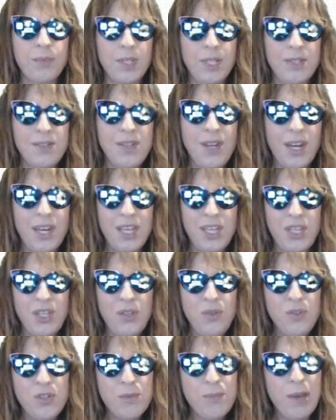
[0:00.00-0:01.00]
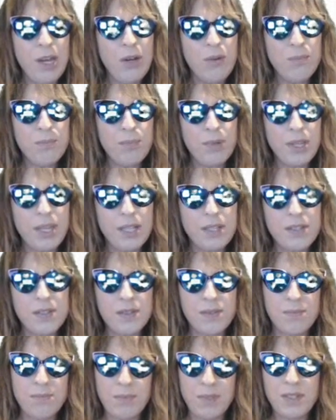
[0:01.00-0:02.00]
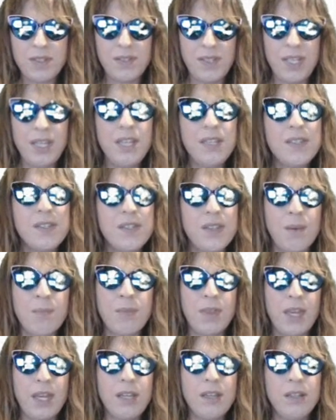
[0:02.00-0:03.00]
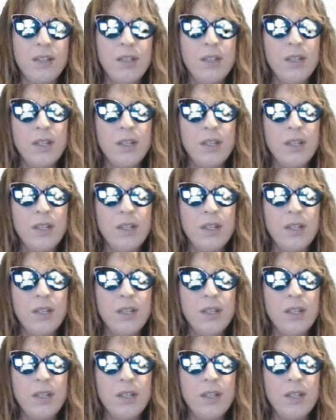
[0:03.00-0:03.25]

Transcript: It's not a huge amount, but it is something.